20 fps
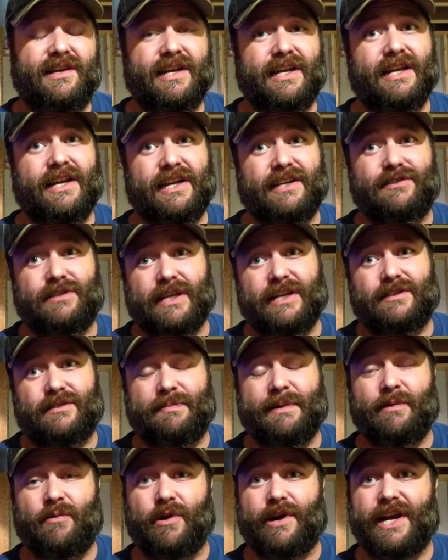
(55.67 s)
It's
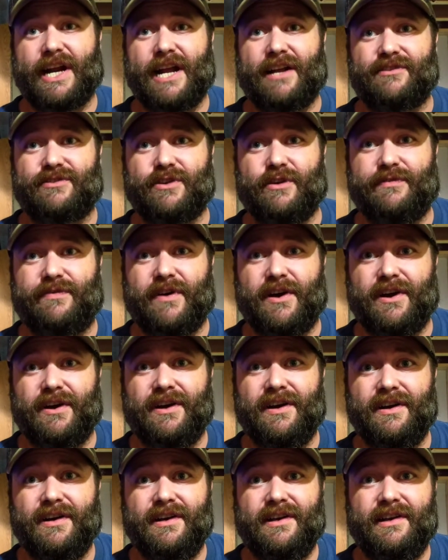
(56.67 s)
been working out so
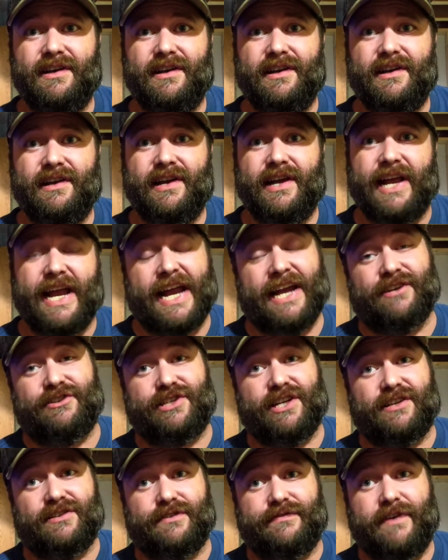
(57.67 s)
far. And
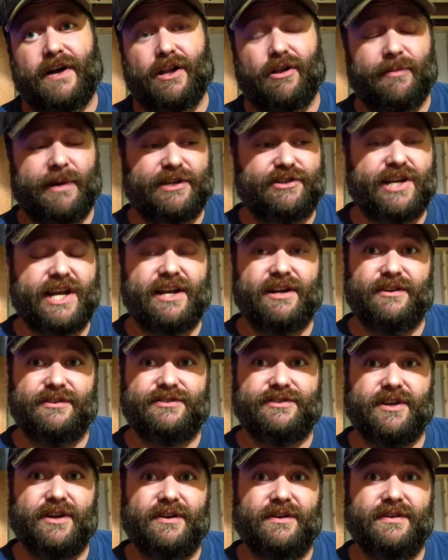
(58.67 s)
she doesn't follow my channel,
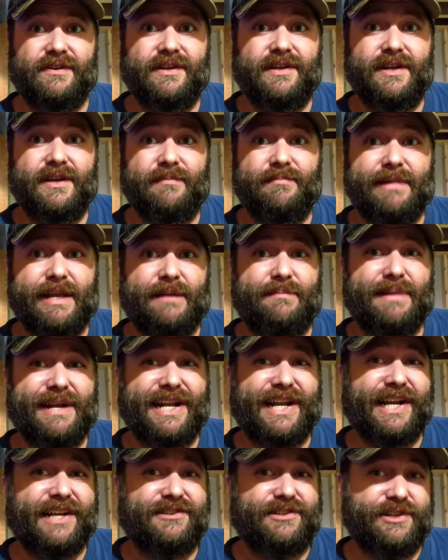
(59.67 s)
so me
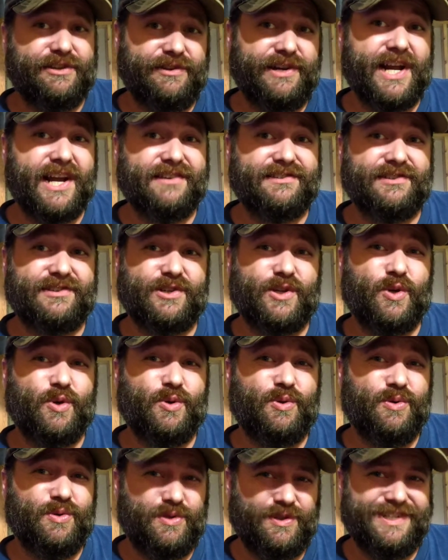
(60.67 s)
admitting it to you guys is
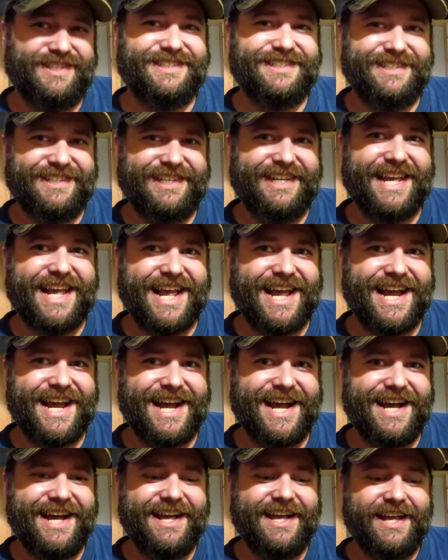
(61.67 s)
cool. Yeah.
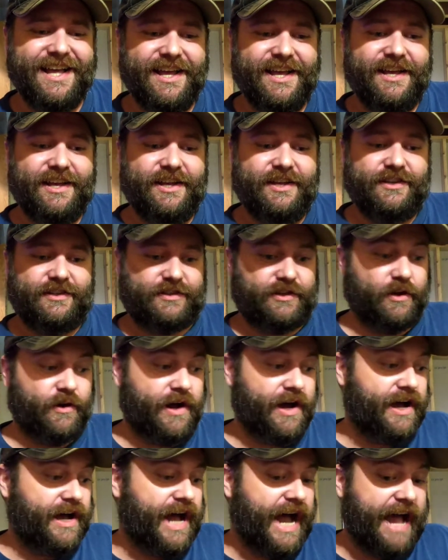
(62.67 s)
So
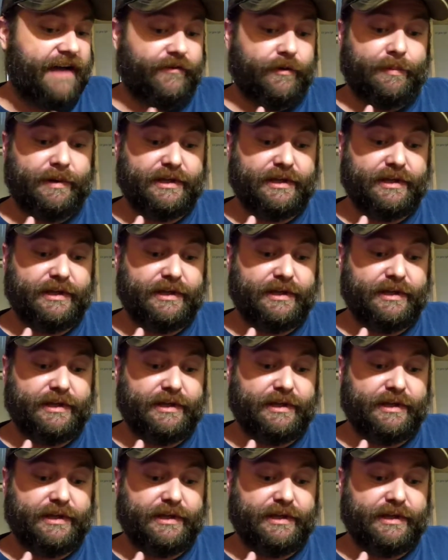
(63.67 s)
I have